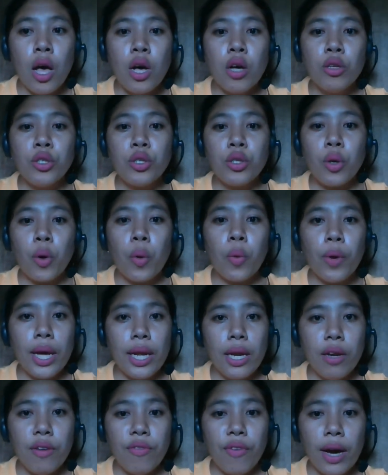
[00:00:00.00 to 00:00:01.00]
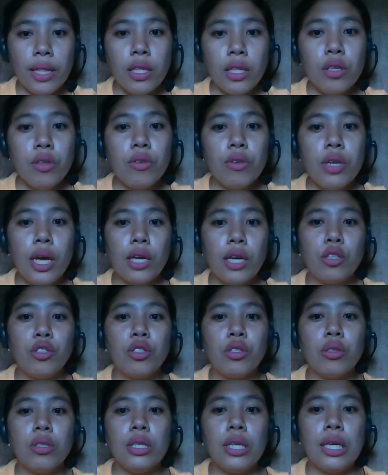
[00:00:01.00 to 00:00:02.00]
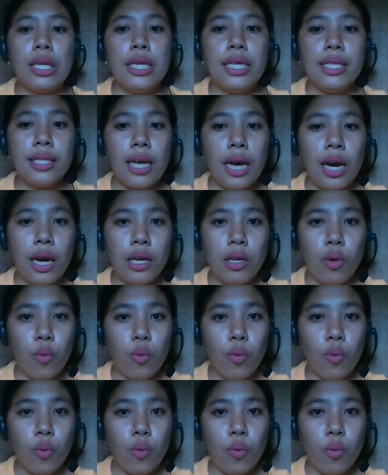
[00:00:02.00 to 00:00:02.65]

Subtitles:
So an invited connection can decide